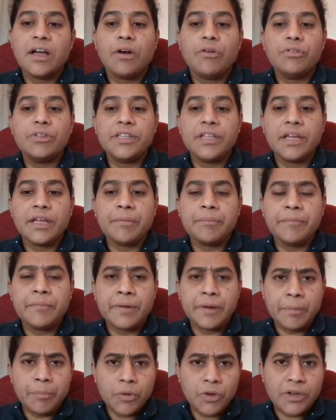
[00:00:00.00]

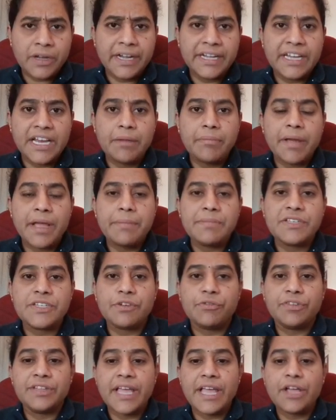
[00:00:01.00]
the book written by
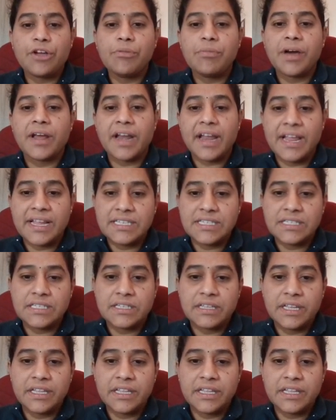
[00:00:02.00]
Mr. Uday Kumar S.